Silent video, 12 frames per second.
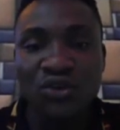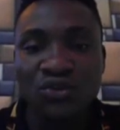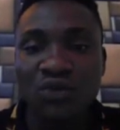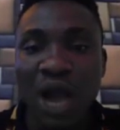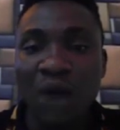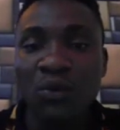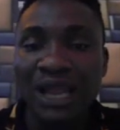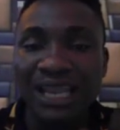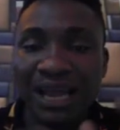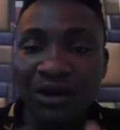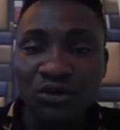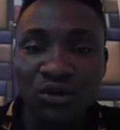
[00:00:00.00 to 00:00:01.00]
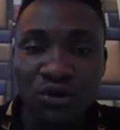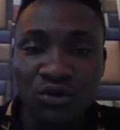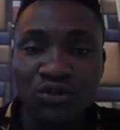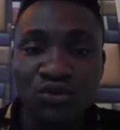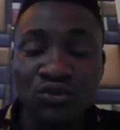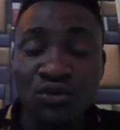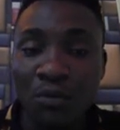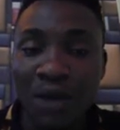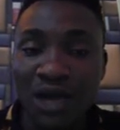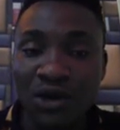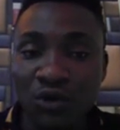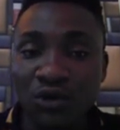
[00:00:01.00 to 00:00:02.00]
So I will allow Google to come
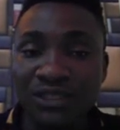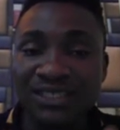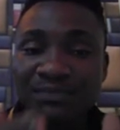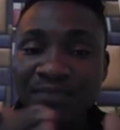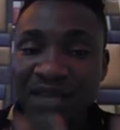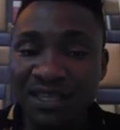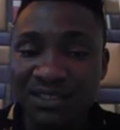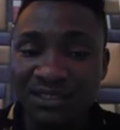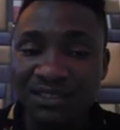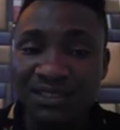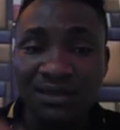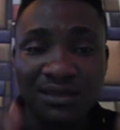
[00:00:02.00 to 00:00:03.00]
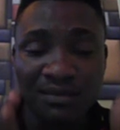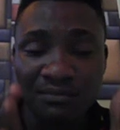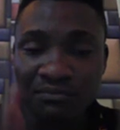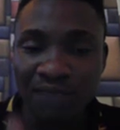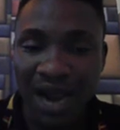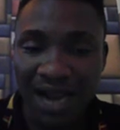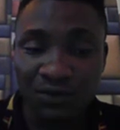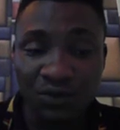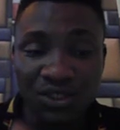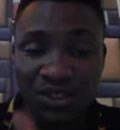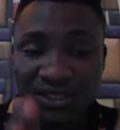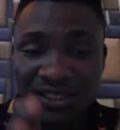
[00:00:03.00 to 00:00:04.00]
and crawl these pages back,
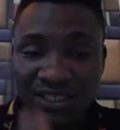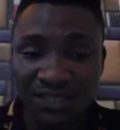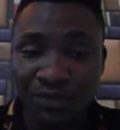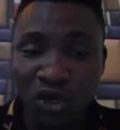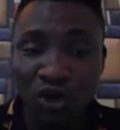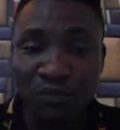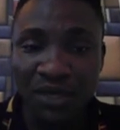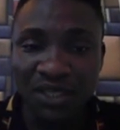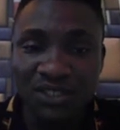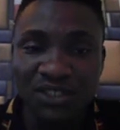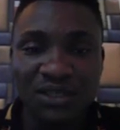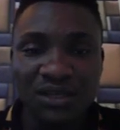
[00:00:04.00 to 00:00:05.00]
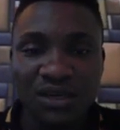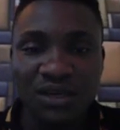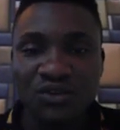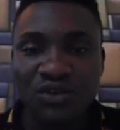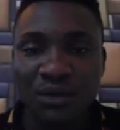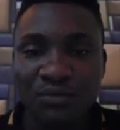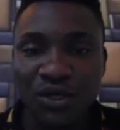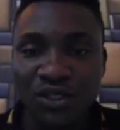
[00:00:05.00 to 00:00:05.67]
which is this blog page. So I'm